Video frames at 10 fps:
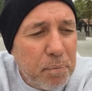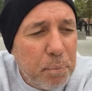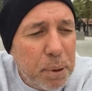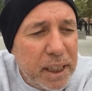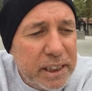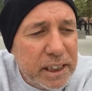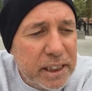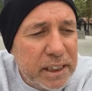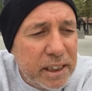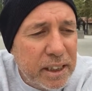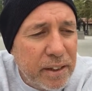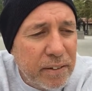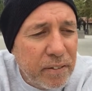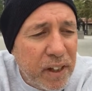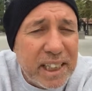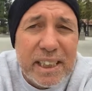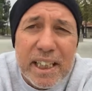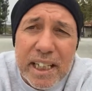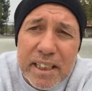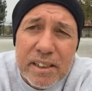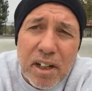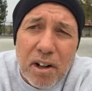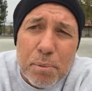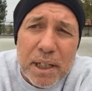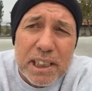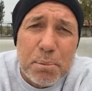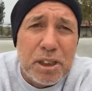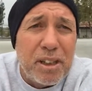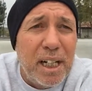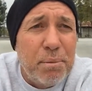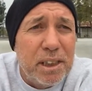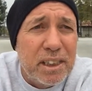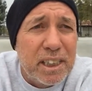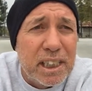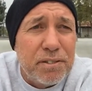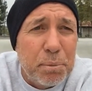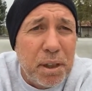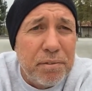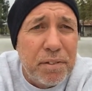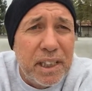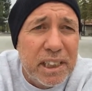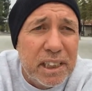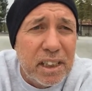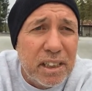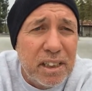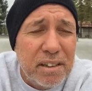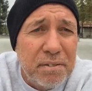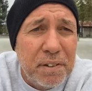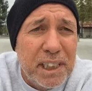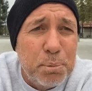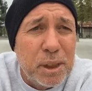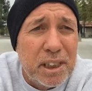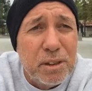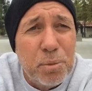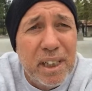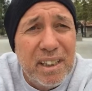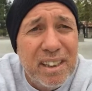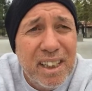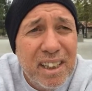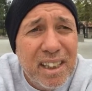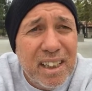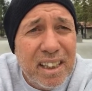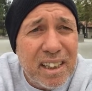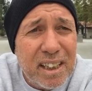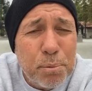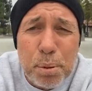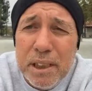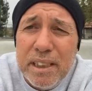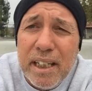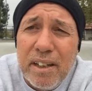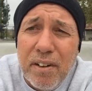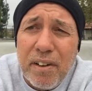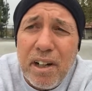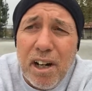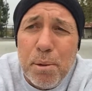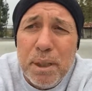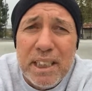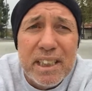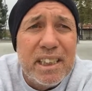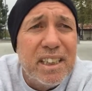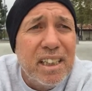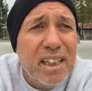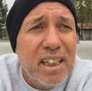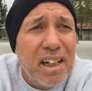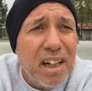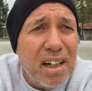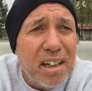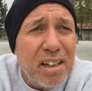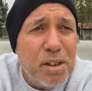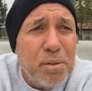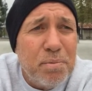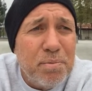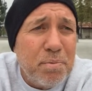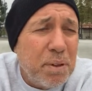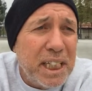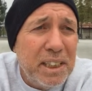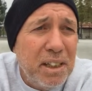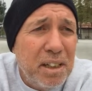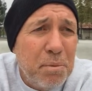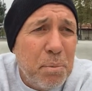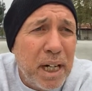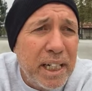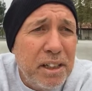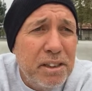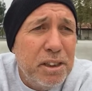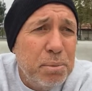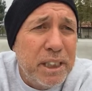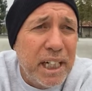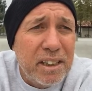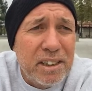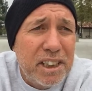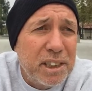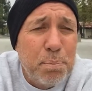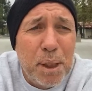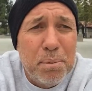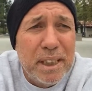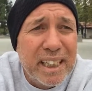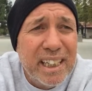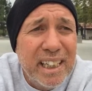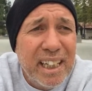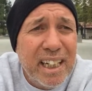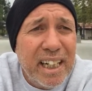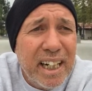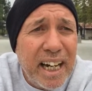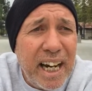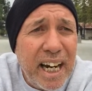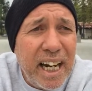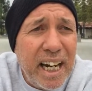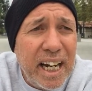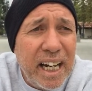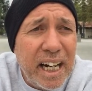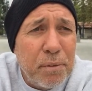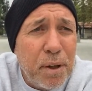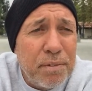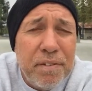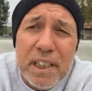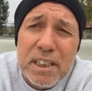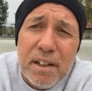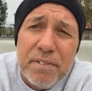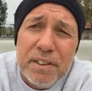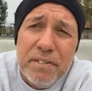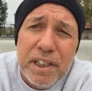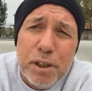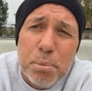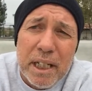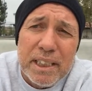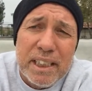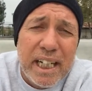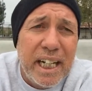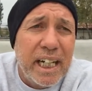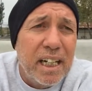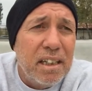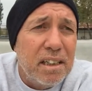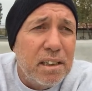But just thanks again to all my subscribers, thanks for my friends on Facebook as well. I appreciate all the comments. My YouTube channel is just public, And I want to finish off this video by saying